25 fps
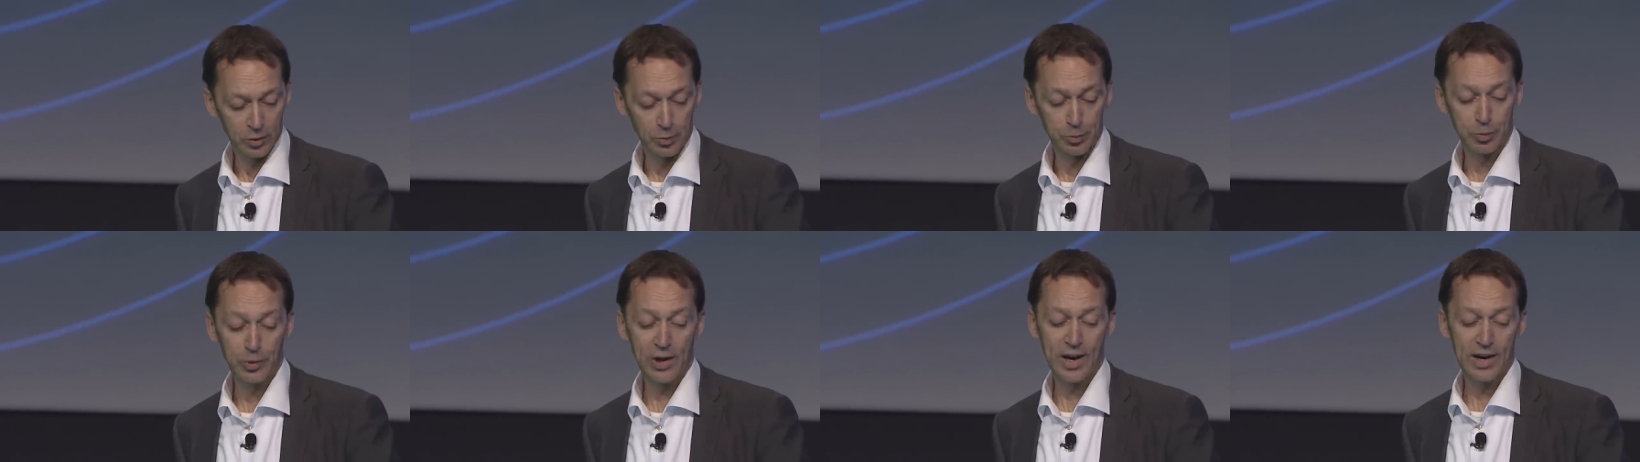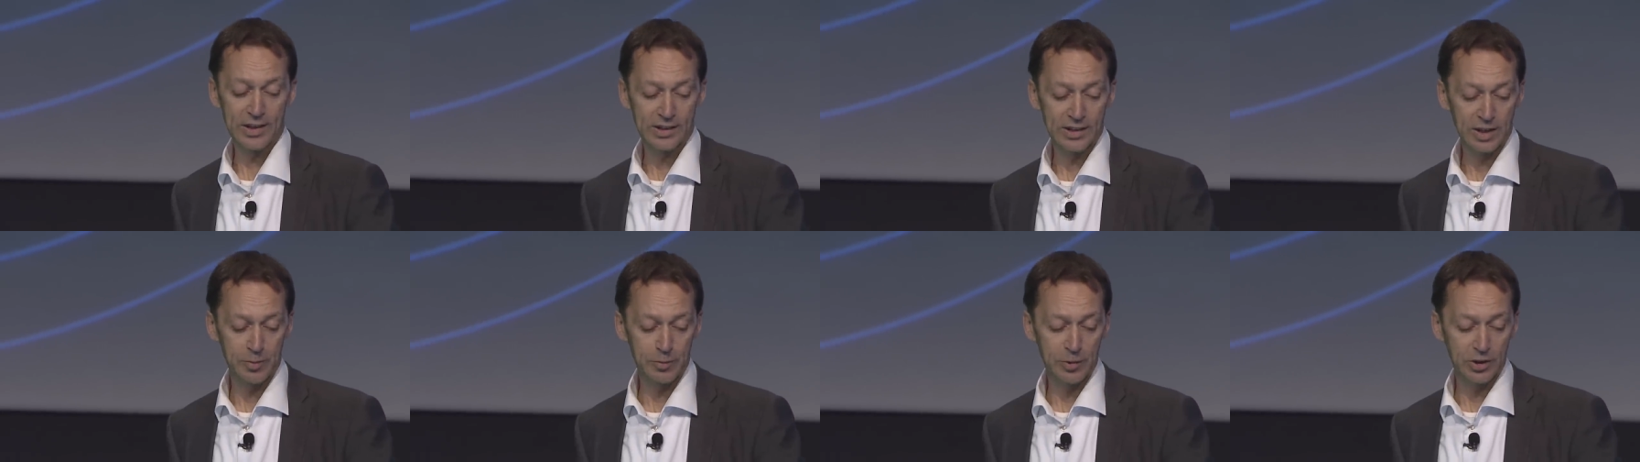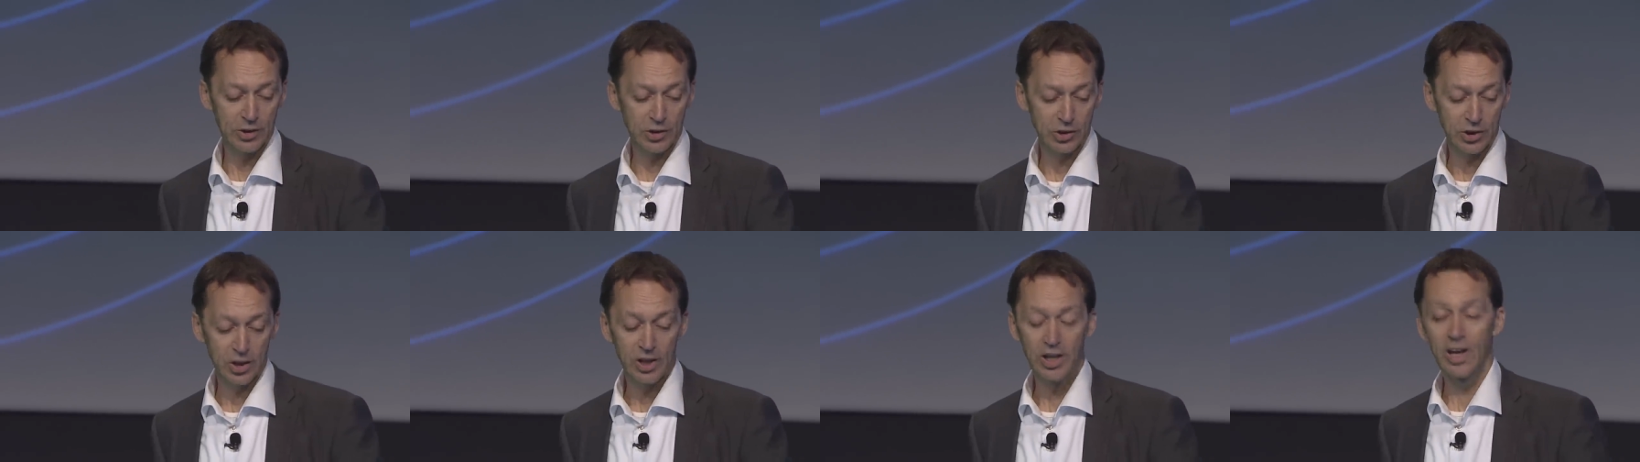brand
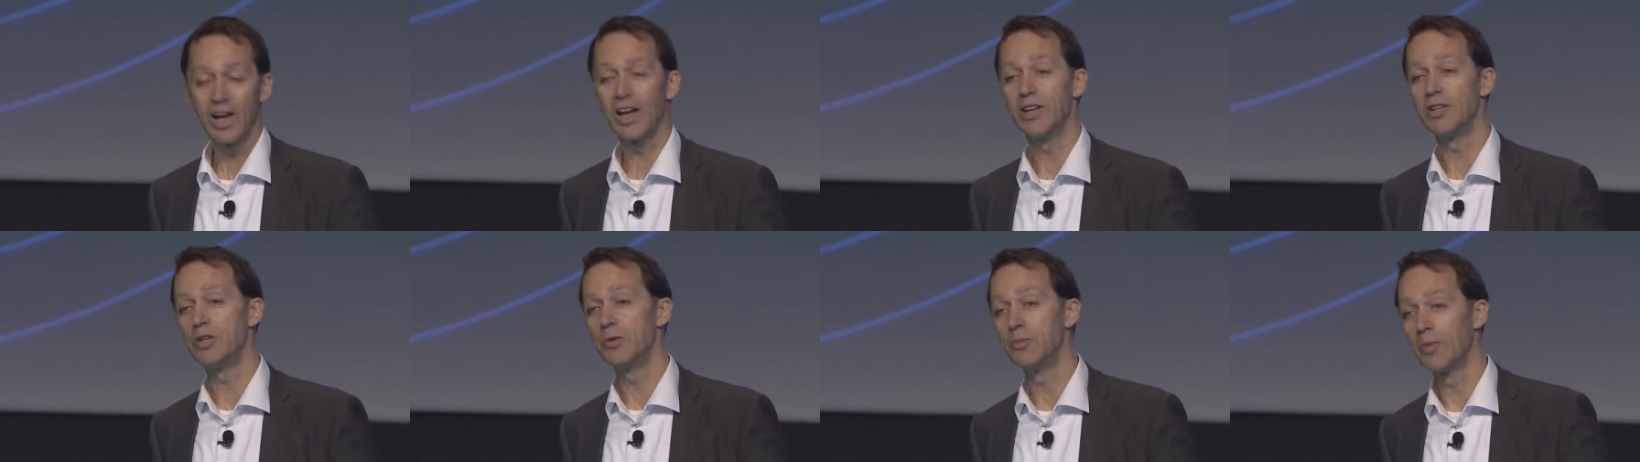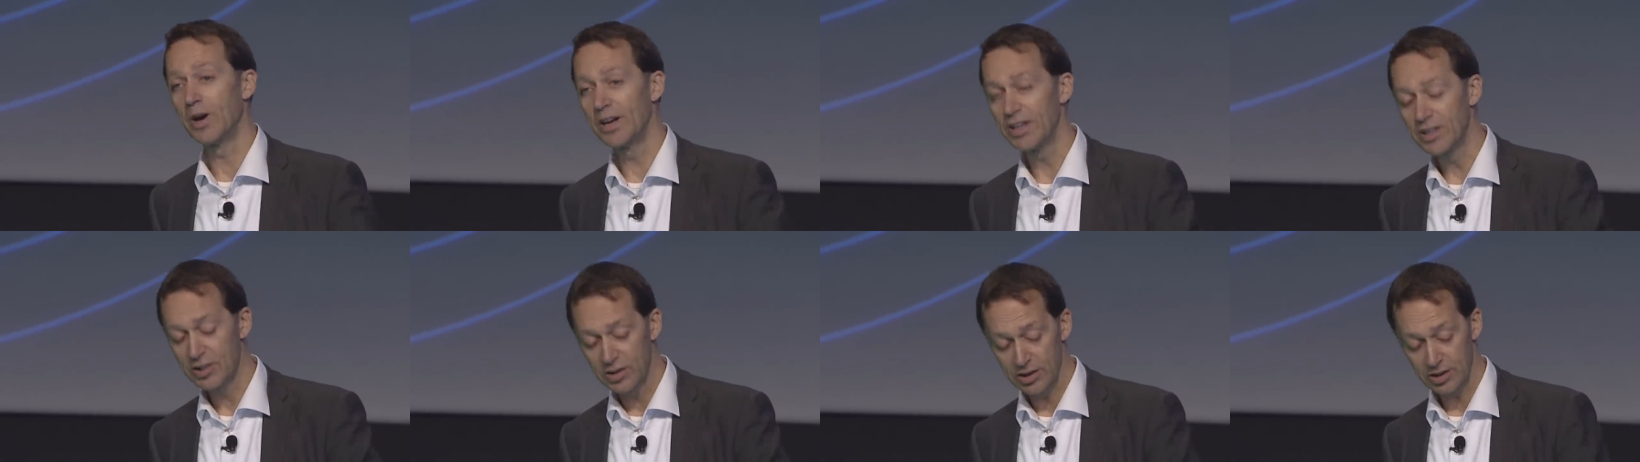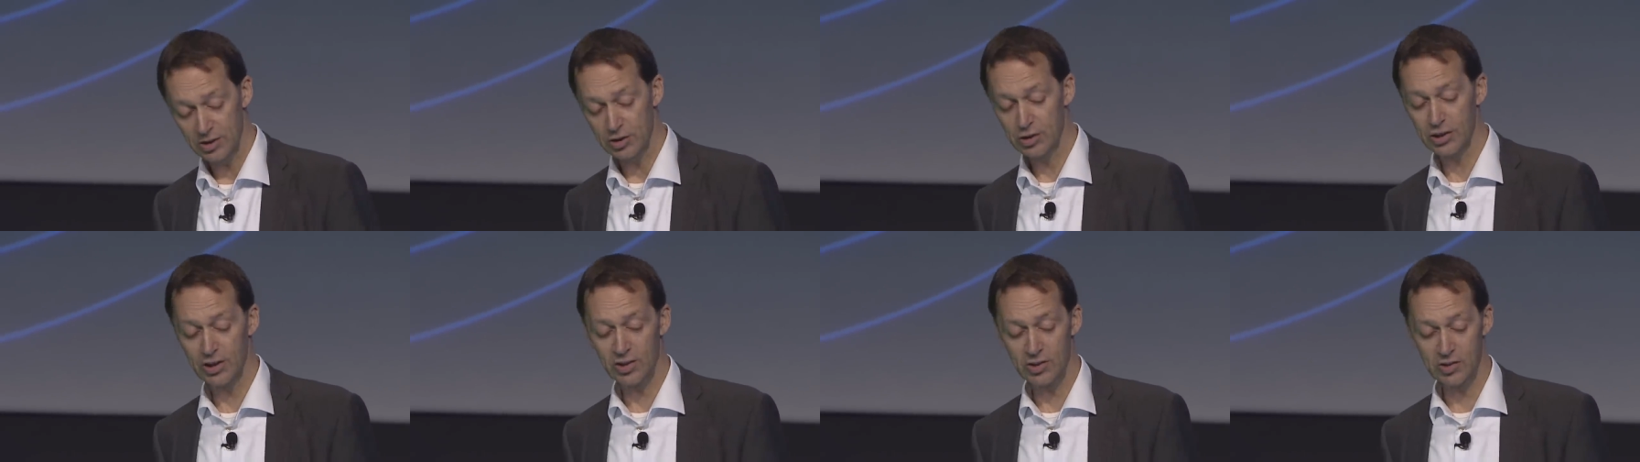image, and you
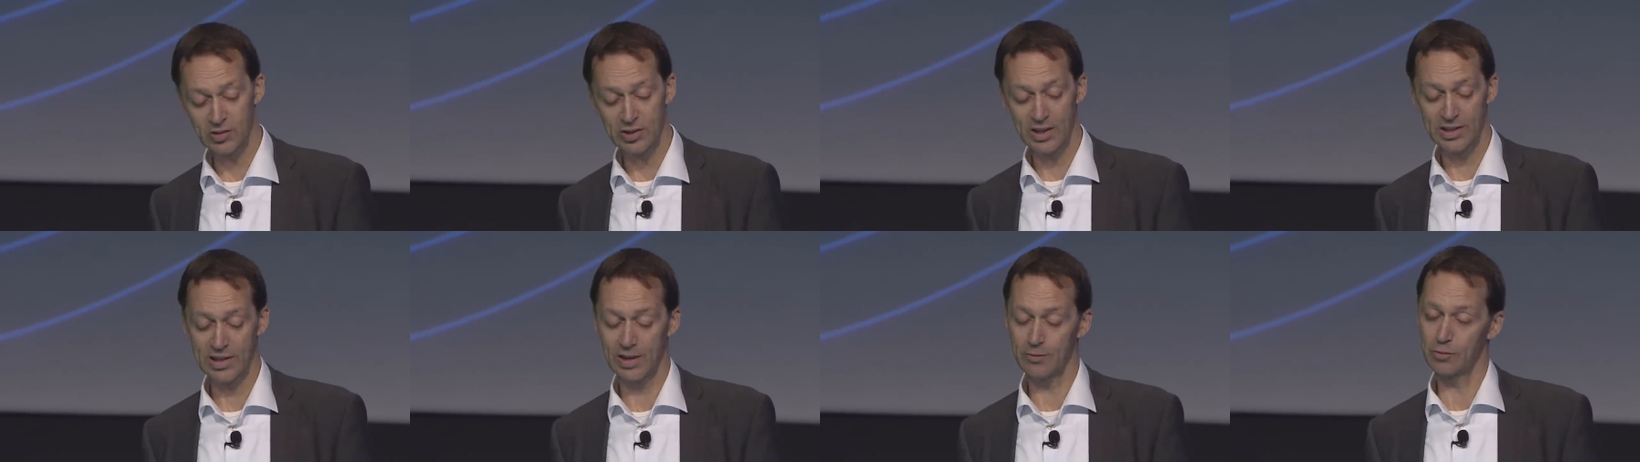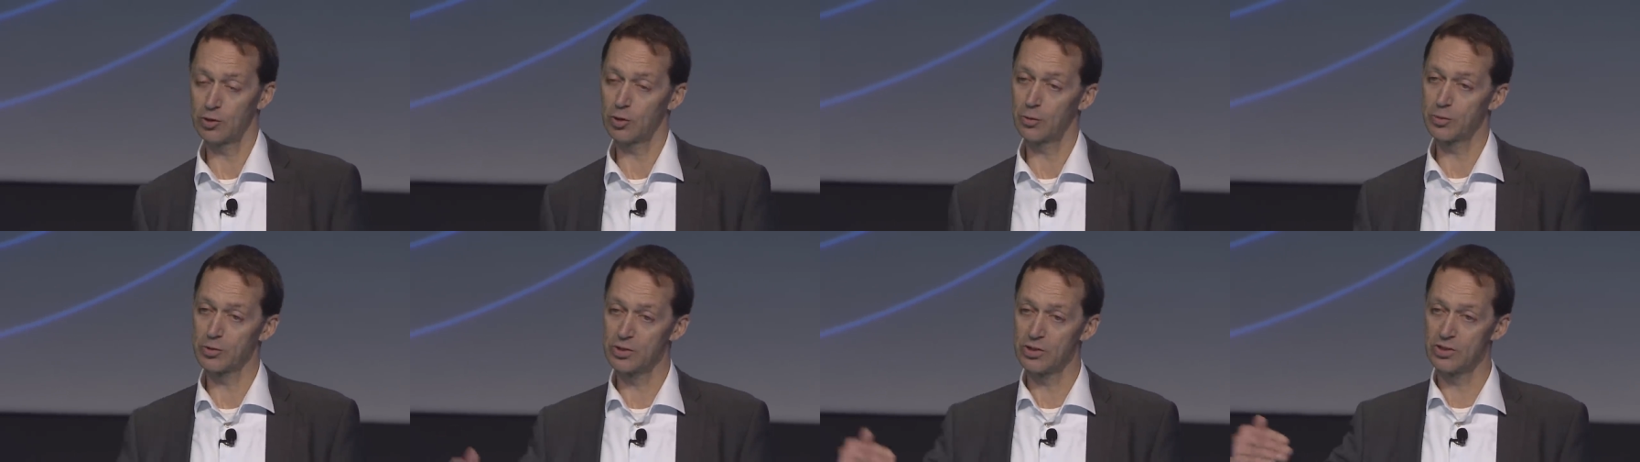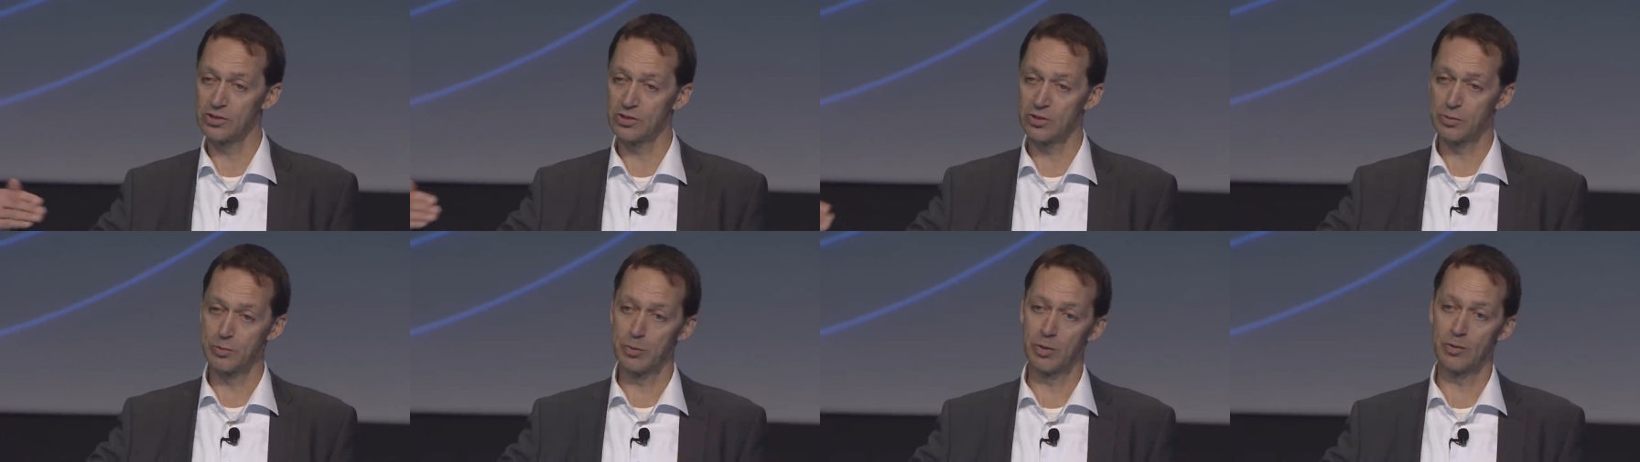might just then have the
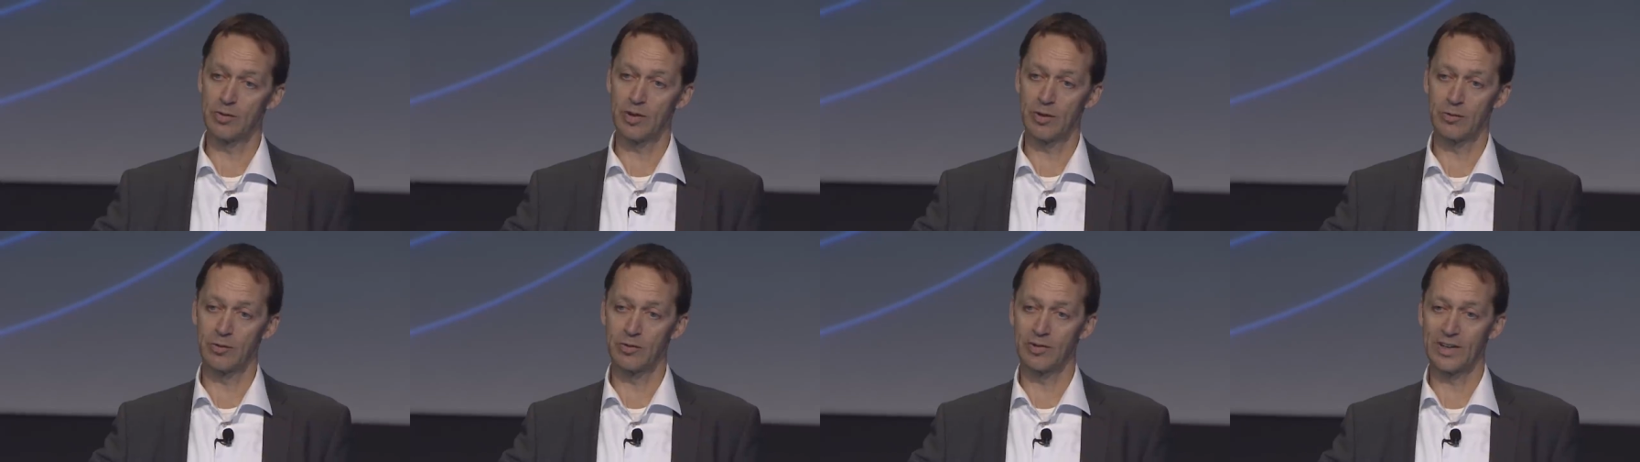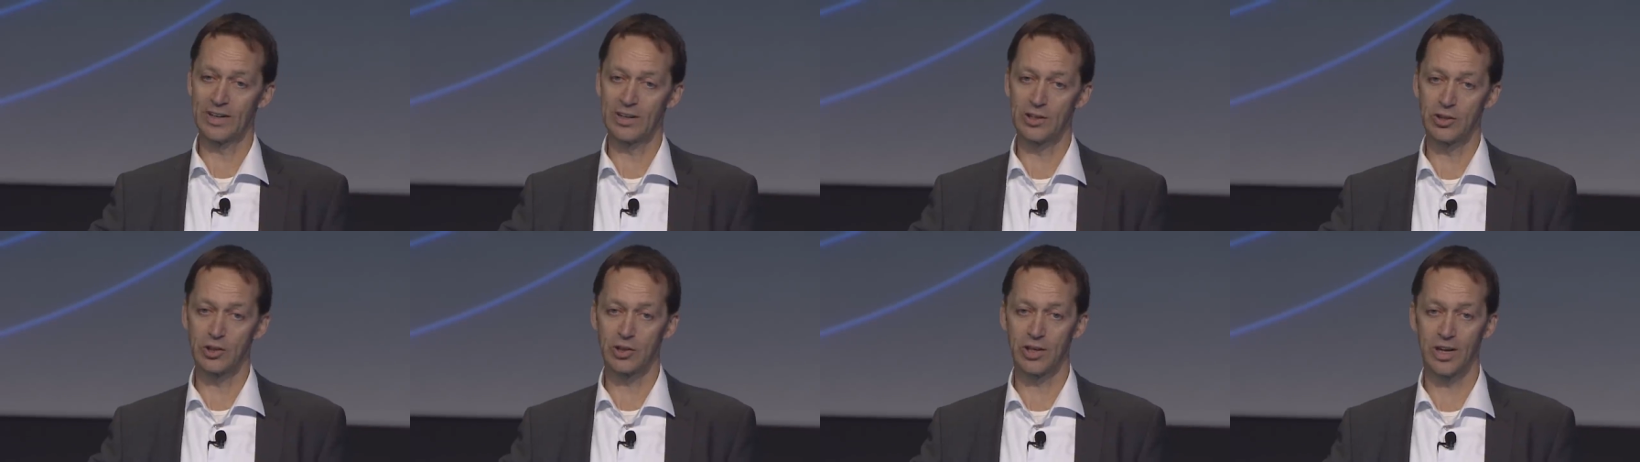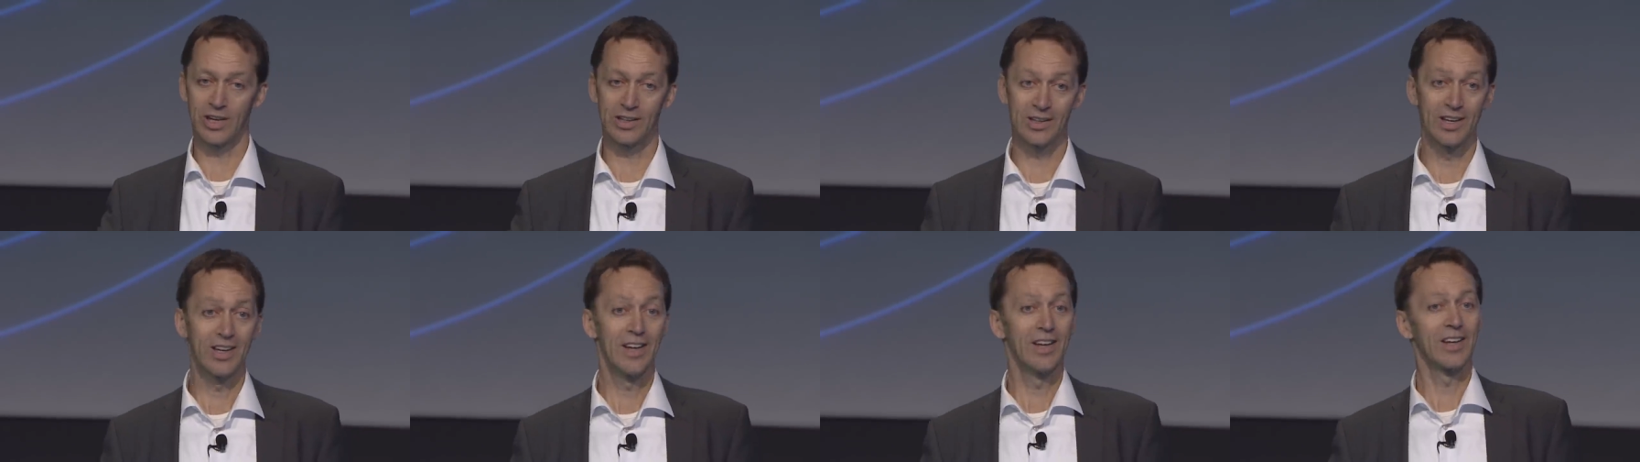opportunity to move up the value
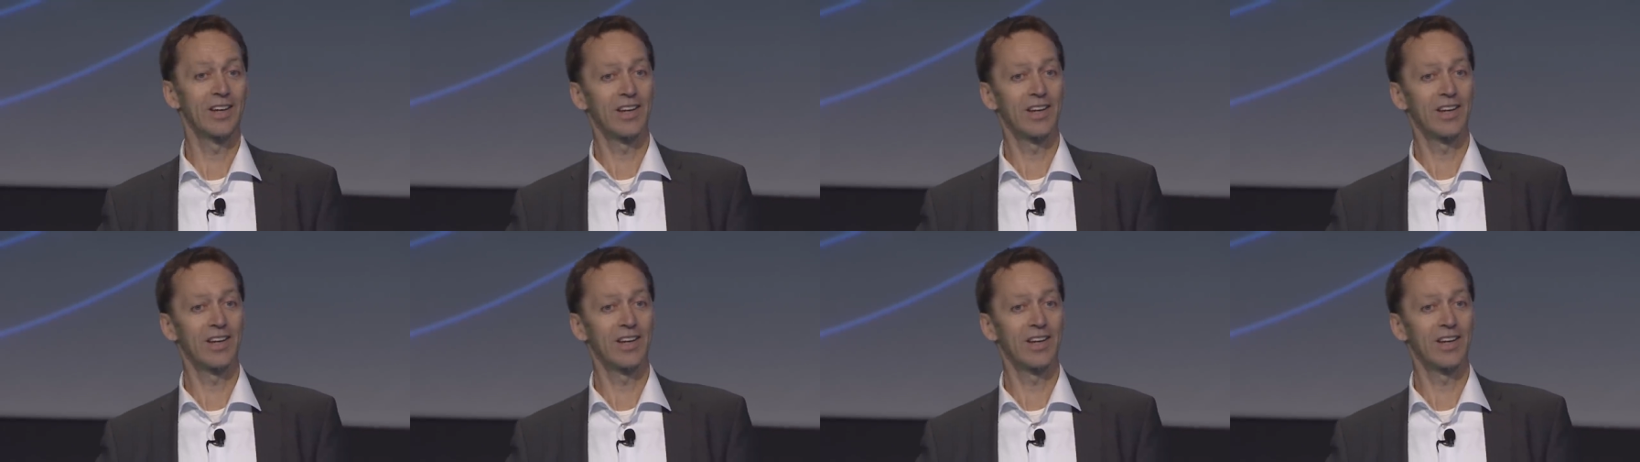chain,